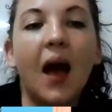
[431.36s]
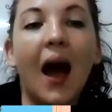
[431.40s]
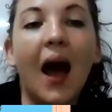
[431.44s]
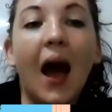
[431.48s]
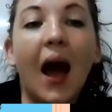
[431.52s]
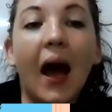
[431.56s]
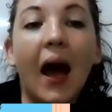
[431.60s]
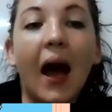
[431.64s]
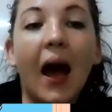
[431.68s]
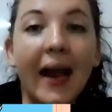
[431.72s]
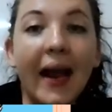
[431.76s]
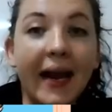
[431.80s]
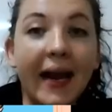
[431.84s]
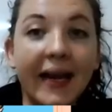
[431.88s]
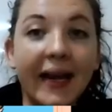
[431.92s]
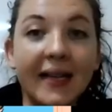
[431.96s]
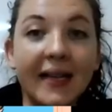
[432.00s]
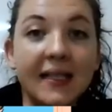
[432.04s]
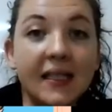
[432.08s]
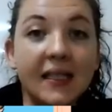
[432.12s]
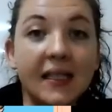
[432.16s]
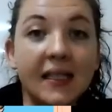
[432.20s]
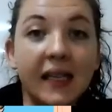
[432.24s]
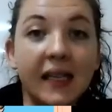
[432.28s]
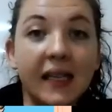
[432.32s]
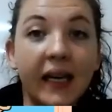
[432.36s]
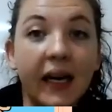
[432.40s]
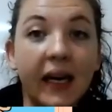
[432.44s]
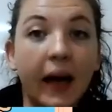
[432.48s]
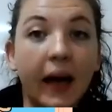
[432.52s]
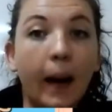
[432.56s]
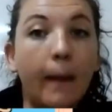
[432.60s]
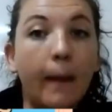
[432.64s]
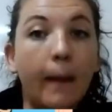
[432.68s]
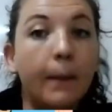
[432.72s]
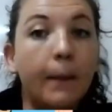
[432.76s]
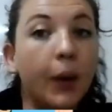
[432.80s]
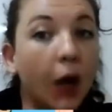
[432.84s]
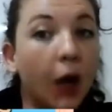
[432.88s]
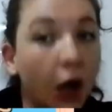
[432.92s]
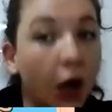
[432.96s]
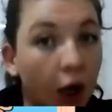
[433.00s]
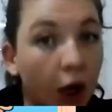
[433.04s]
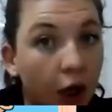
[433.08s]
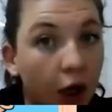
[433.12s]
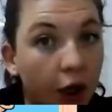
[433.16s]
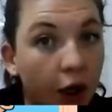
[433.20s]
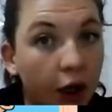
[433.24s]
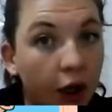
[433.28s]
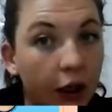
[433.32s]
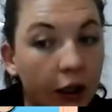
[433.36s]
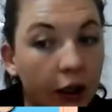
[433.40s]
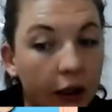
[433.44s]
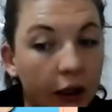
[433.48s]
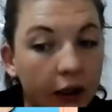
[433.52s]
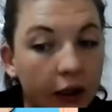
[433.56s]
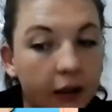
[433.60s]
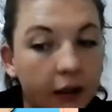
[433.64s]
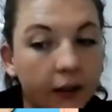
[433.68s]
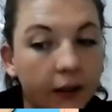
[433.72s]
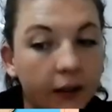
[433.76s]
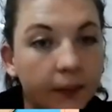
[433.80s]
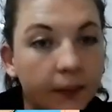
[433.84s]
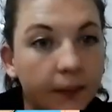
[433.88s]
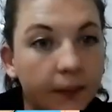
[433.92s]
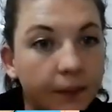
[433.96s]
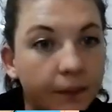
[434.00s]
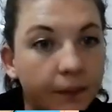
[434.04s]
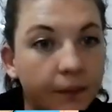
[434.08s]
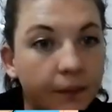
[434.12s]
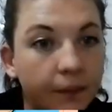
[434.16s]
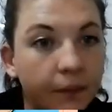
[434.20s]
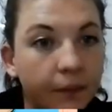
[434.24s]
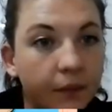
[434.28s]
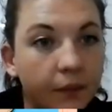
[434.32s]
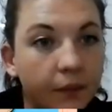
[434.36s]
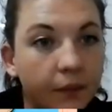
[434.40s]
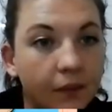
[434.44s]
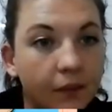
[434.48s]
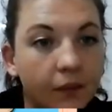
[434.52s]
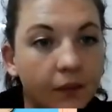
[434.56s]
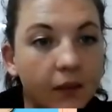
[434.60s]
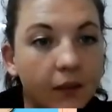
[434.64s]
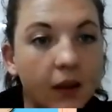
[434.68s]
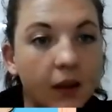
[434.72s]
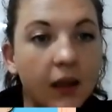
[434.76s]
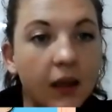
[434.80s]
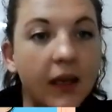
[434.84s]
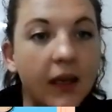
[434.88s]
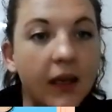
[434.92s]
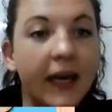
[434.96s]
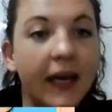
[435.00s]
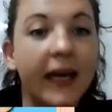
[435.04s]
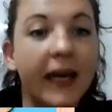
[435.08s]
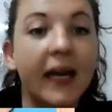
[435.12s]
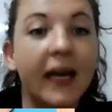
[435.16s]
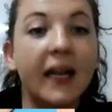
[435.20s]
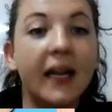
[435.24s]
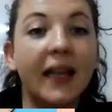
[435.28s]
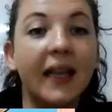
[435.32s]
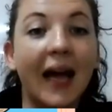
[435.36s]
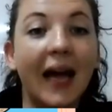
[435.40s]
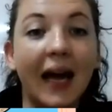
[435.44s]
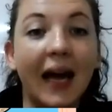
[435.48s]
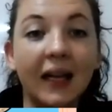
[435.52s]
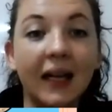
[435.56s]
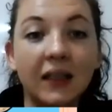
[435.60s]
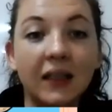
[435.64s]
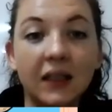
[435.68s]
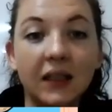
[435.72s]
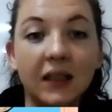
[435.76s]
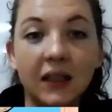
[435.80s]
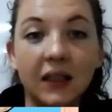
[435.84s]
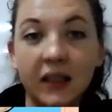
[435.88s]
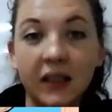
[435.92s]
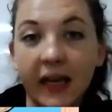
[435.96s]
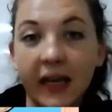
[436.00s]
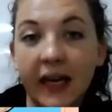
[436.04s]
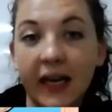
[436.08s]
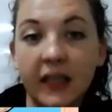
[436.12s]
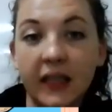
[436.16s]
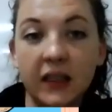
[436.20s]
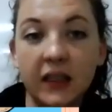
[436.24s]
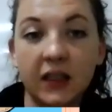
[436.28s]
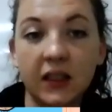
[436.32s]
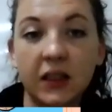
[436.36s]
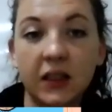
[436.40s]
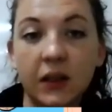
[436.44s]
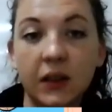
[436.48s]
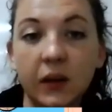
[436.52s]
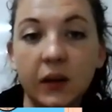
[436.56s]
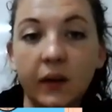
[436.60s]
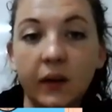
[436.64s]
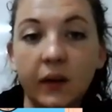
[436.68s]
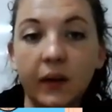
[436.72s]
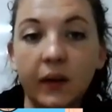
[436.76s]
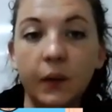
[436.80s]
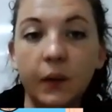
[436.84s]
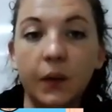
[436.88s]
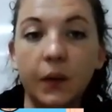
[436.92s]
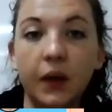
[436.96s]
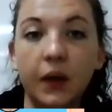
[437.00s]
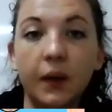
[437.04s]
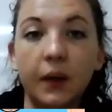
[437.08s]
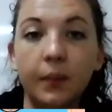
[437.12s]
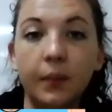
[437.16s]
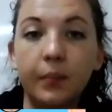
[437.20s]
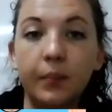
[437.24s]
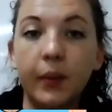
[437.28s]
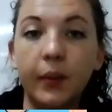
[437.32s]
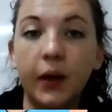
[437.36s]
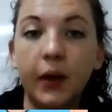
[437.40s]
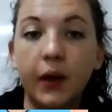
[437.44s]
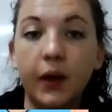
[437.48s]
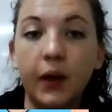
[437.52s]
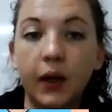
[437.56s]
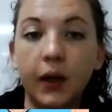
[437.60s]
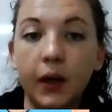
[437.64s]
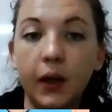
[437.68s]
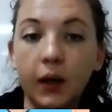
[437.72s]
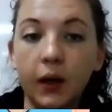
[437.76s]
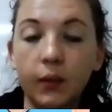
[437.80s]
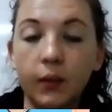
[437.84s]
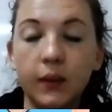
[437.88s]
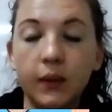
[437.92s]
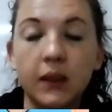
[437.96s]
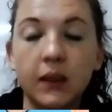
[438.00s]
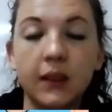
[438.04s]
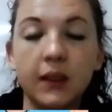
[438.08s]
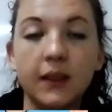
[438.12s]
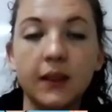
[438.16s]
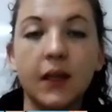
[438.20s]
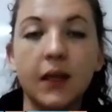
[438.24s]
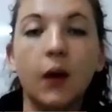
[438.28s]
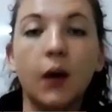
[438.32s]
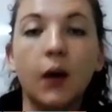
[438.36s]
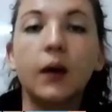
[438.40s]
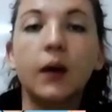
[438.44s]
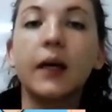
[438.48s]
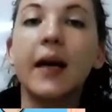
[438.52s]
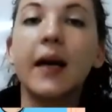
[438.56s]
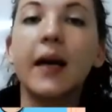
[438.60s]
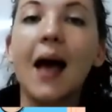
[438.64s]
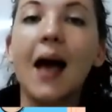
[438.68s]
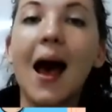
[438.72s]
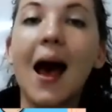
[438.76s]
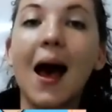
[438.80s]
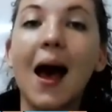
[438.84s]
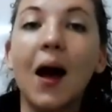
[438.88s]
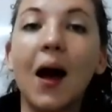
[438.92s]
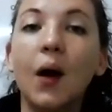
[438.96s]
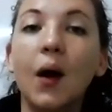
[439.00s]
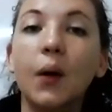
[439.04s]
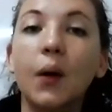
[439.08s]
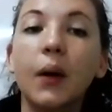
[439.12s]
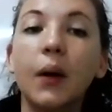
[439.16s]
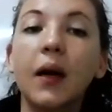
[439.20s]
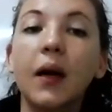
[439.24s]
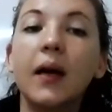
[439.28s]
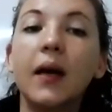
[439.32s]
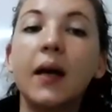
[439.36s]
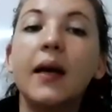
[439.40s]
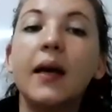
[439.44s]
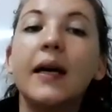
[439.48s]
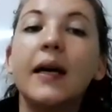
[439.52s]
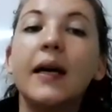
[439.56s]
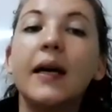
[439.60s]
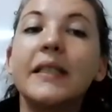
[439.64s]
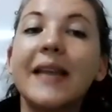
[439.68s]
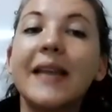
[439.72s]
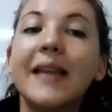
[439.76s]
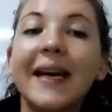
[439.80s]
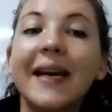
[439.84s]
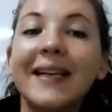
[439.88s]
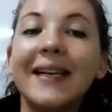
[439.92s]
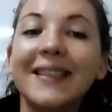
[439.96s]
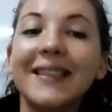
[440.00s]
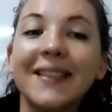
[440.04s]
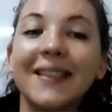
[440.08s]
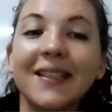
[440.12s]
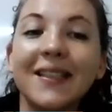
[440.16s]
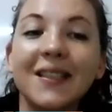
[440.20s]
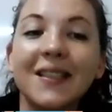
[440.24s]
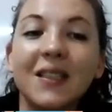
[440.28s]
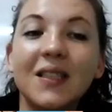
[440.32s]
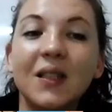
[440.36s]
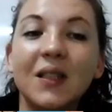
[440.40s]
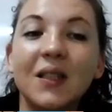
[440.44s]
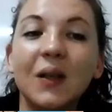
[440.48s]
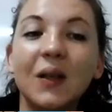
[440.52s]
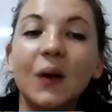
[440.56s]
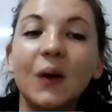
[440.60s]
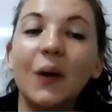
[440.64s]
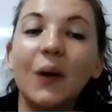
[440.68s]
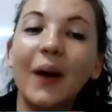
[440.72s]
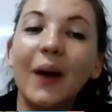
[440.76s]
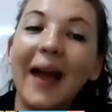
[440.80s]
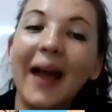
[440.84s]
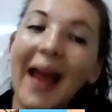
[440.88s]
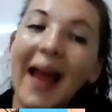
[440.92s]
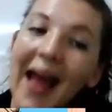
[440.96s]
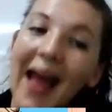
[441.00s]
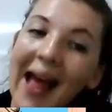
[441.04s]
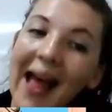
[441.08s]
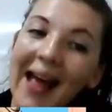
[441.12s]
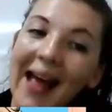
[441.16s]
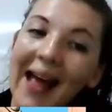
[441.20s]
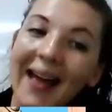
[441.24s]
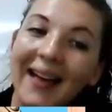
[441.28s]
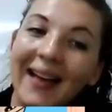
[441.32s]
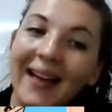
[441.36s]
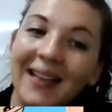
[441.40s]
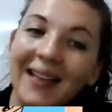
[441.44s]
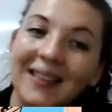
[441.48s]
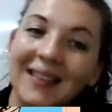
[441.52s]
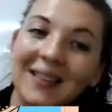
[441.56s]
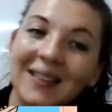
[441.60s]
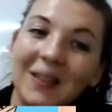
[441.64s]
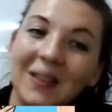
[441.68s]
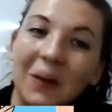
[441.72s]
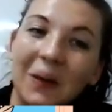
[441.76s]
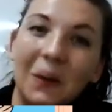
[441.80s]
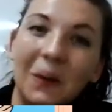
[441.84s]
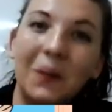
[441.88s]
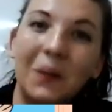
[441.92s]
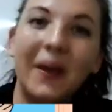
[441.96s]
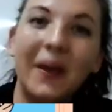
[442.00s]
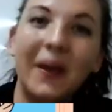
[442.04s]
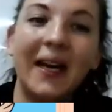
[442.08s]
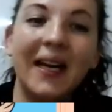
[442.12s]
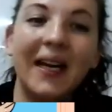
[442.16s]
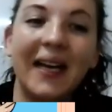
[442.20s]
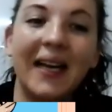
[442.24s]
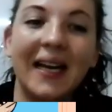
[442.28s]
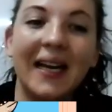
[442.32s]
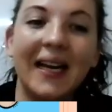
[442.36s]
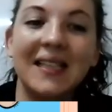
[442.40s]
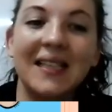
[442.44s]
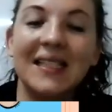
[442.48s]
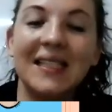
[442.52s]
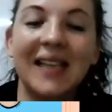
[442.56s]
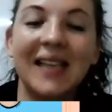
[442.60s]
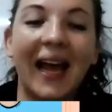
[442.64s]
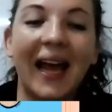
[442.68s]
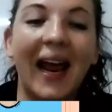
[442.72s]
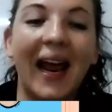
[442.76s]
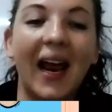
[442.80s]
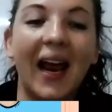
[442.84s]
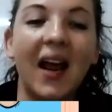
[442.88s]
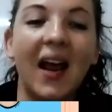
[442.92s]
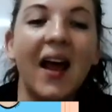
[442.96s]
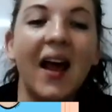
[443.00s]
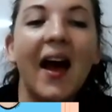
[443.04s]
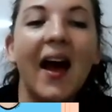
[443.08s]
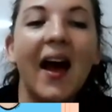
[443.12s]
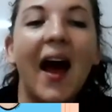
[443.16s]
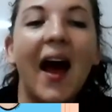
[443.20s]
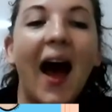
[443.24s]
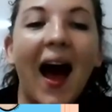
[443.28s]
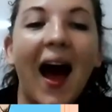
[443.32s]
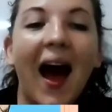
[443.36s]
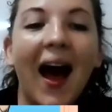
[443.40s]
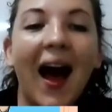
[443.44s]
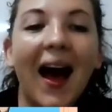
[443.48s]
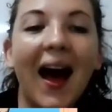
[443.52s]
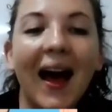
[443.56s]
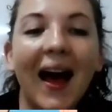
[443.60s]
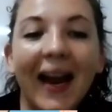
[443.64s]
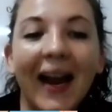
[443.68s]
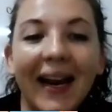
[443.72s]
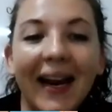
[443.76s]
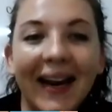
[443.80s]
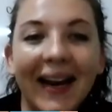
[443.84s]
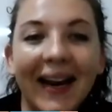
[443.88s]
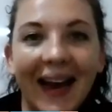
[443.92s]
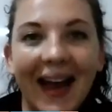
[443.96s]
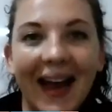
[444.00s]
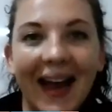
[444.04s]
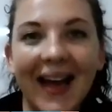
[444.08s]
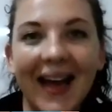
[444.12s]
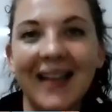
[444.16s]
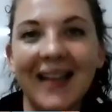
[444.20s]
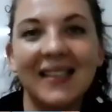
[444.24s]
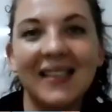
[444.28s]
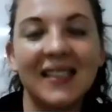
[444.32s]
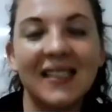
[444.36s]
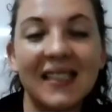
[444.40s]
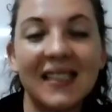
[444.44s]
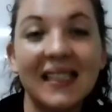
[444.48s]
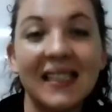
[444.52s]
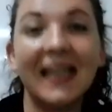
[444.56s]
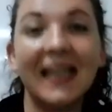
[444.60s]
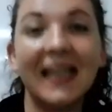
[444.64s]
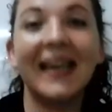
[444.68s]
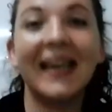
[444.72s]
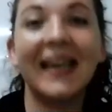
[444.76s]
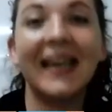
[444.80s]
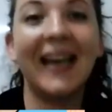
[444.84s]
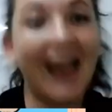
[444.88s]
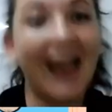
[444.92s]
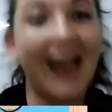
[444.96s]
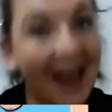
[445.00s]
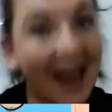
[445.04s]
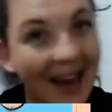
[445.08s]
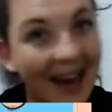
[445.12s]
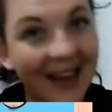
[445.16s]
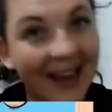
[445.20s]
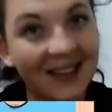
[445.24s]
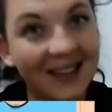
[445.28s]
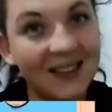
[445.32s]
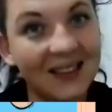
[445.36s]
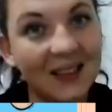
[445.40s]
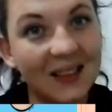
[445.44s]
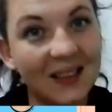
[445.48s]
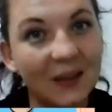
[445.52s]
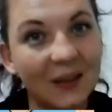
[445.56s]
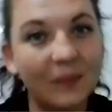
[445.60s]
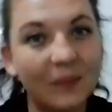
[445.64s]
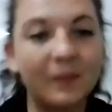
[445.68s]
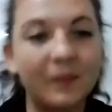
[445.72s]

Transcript: I can see a bird. In that changes to the word bird, which is our noun, changes to it. So we can say, I can see it.